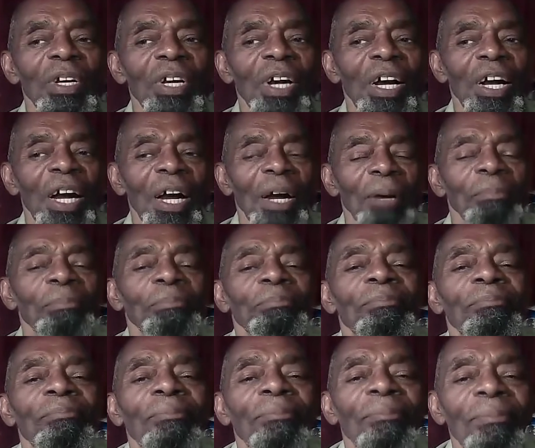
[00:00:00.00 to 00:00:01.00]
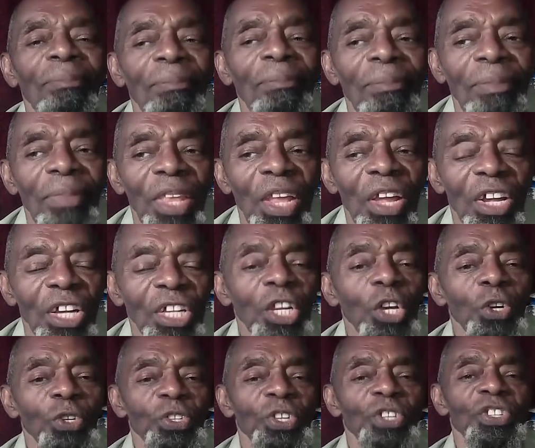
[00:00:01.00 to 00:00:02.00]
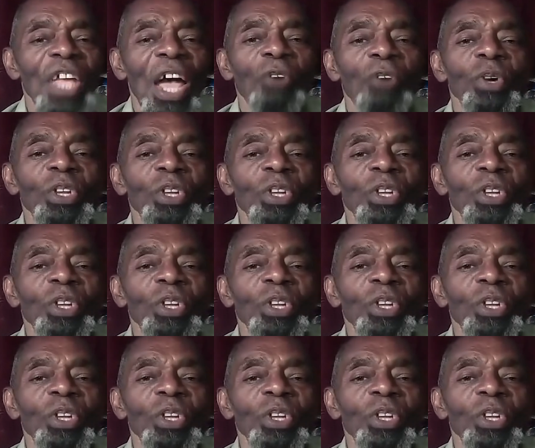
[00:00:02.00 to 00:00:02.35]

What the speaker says: uh close us out?